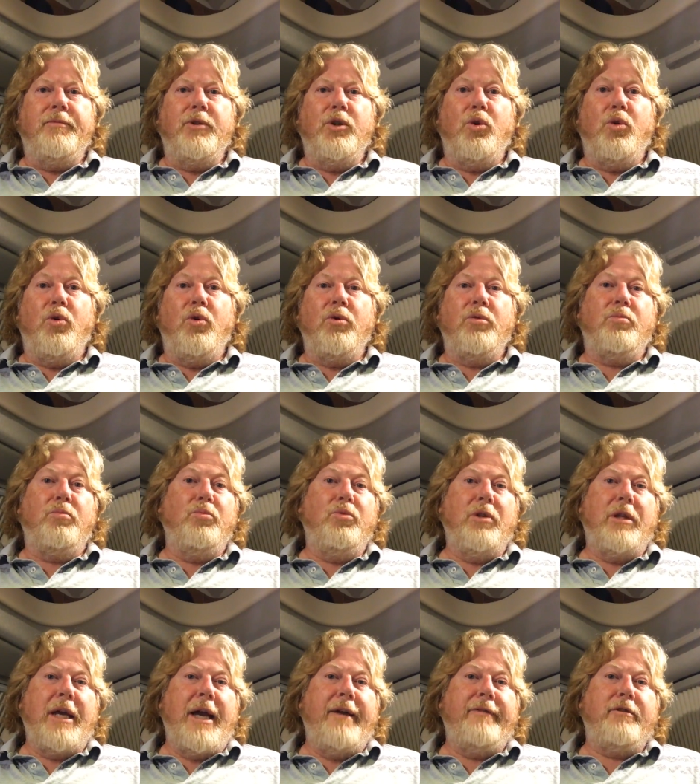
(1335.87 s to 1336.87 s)
Or would
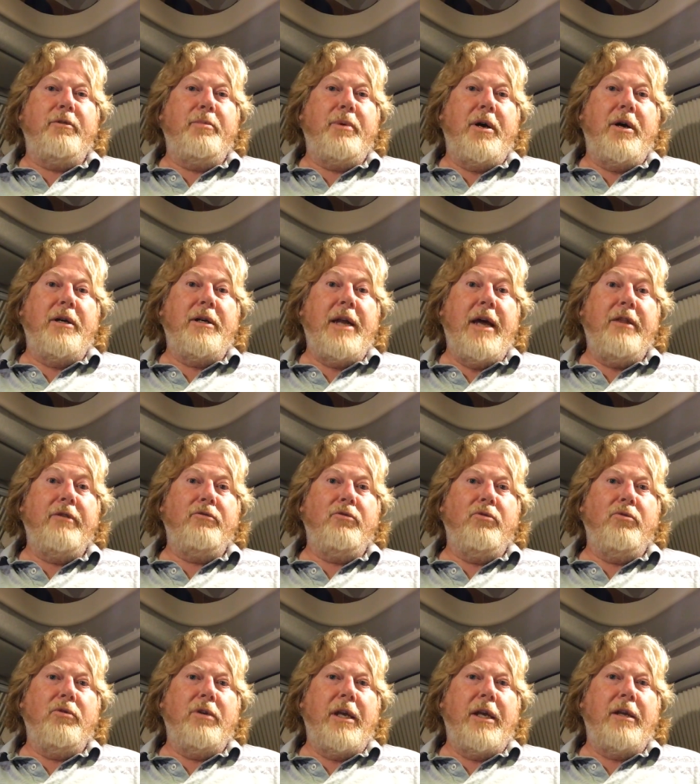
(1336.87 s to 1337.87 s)
they have to buy another
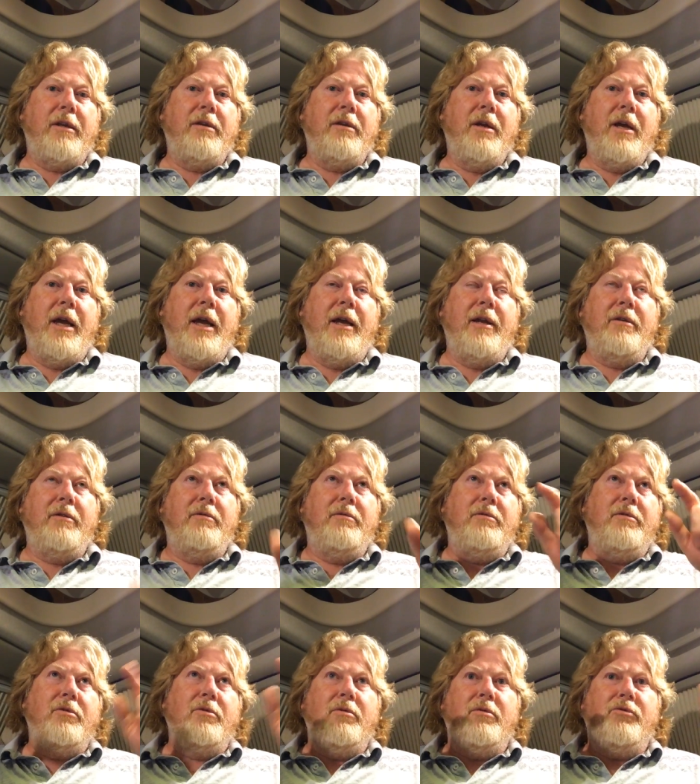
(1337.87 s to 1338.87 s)
awning and
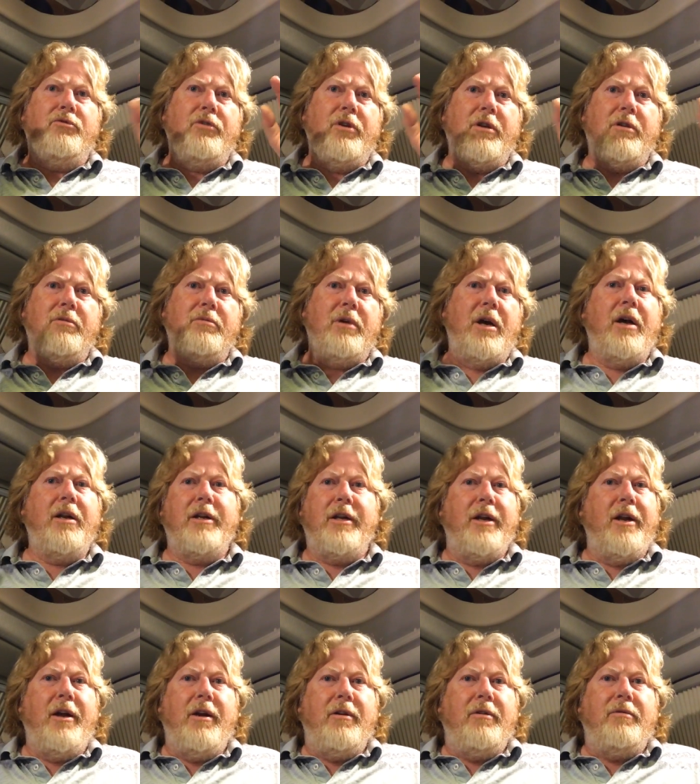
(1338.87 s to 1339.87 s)
sort of drill? I don't
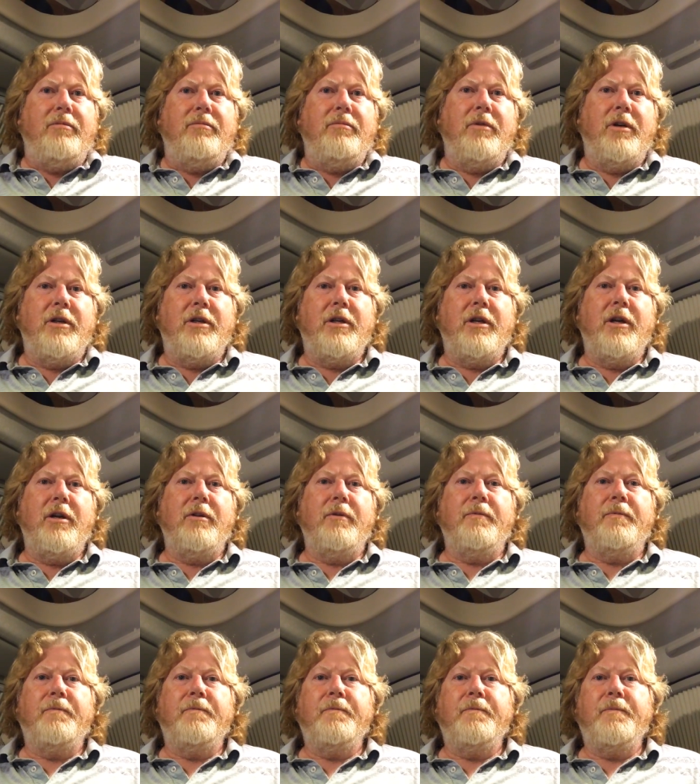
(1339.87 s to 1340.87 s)
know.
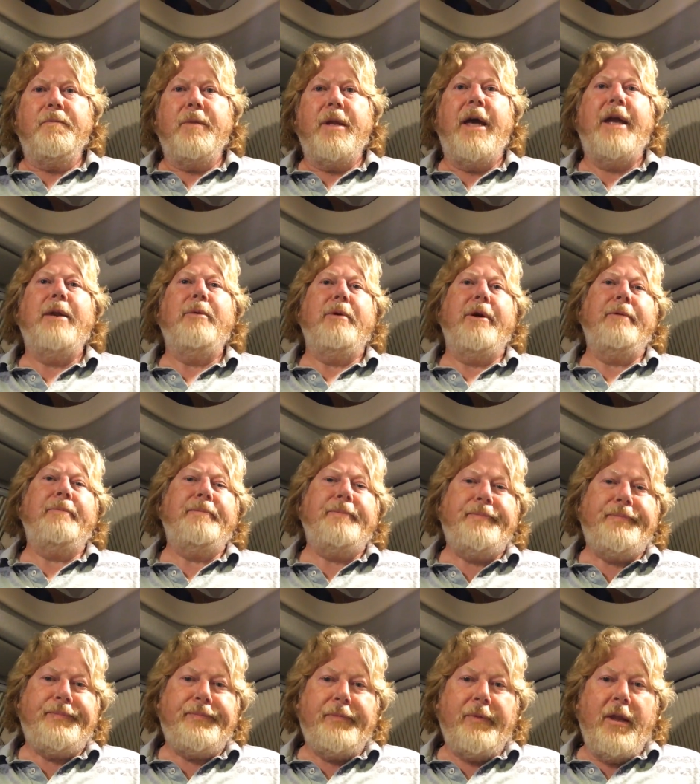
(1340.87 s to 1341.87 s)
Anyway,
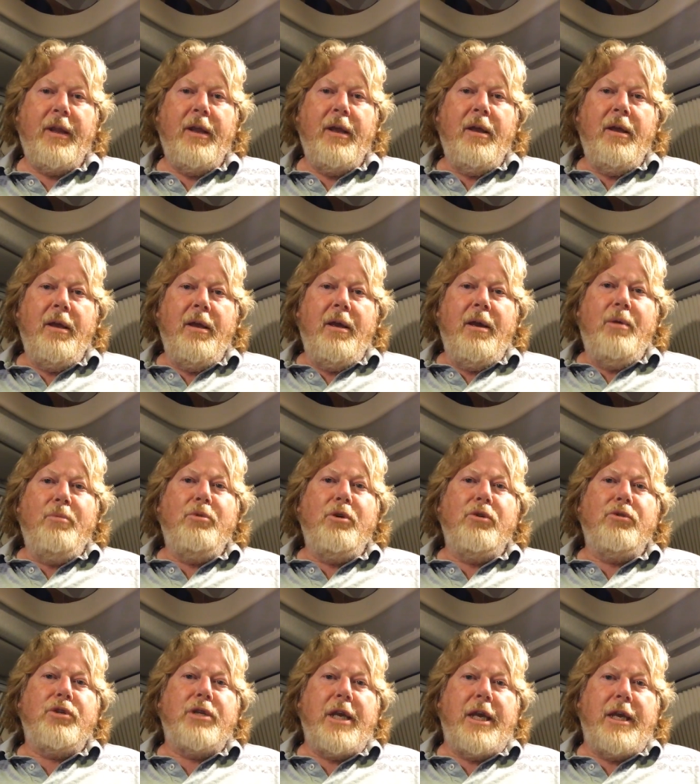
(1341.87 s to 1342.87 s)
we'll
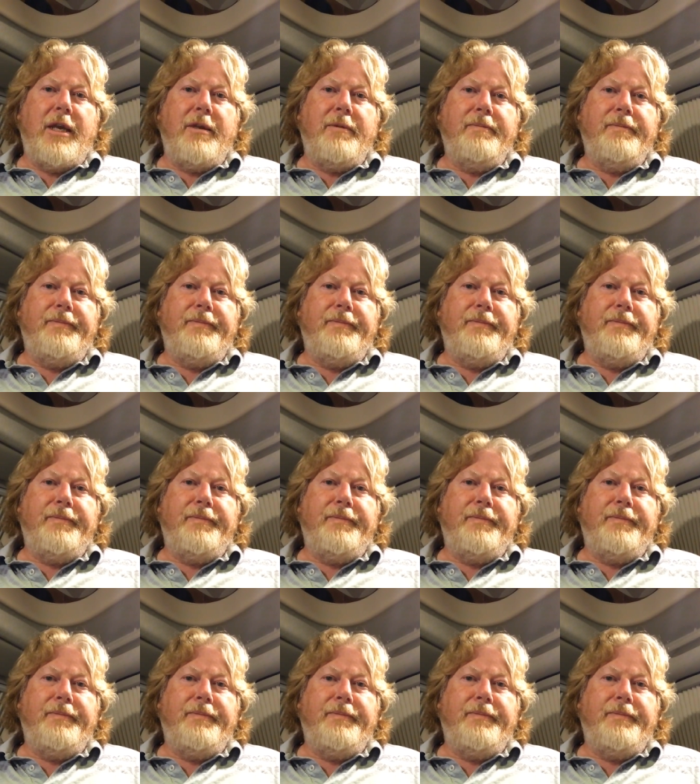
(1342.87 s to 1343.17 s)
see.